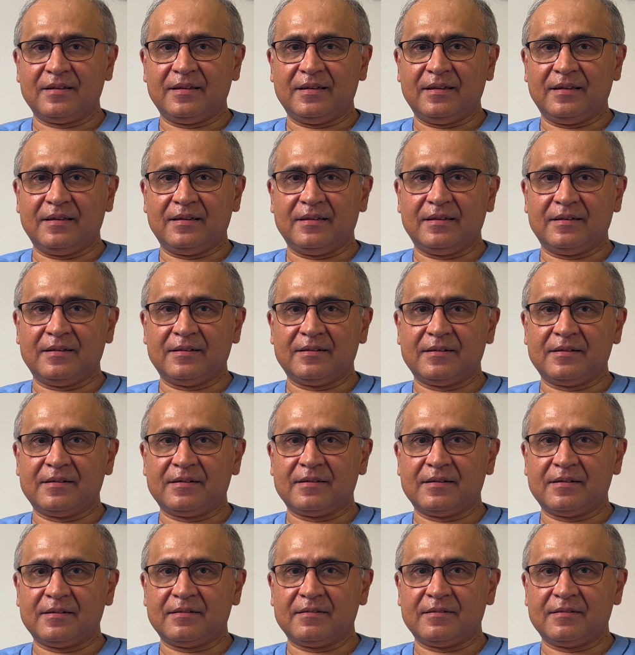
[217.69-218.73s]
Where did you do your
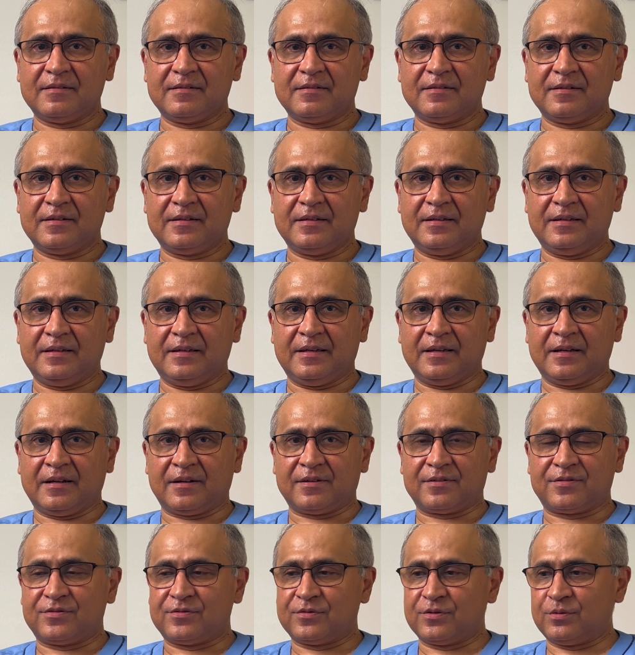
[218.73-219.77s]
IR training? Yeah,
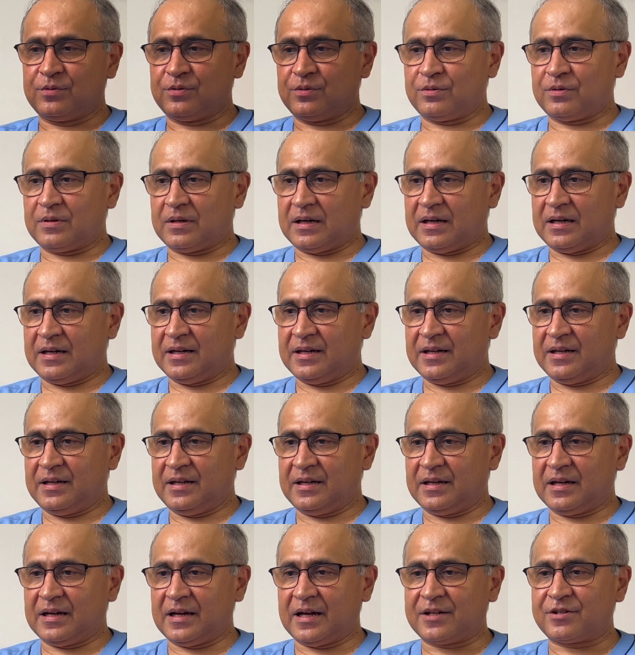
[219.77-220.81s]
so
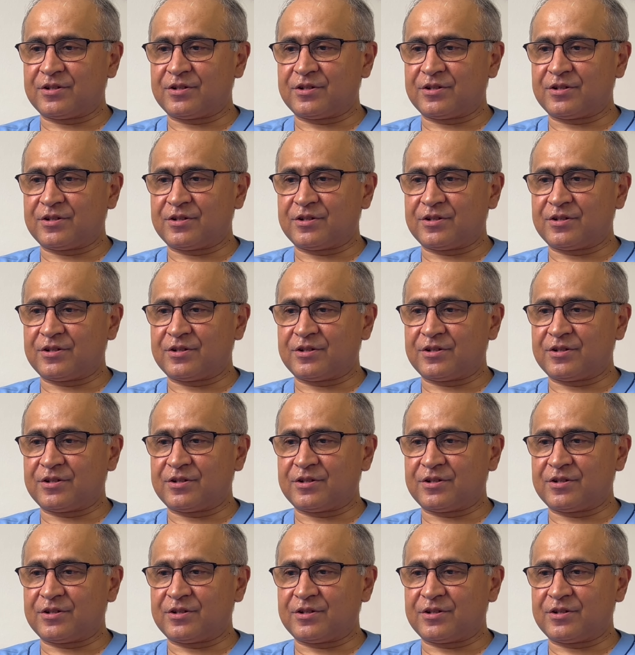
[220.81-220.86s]
I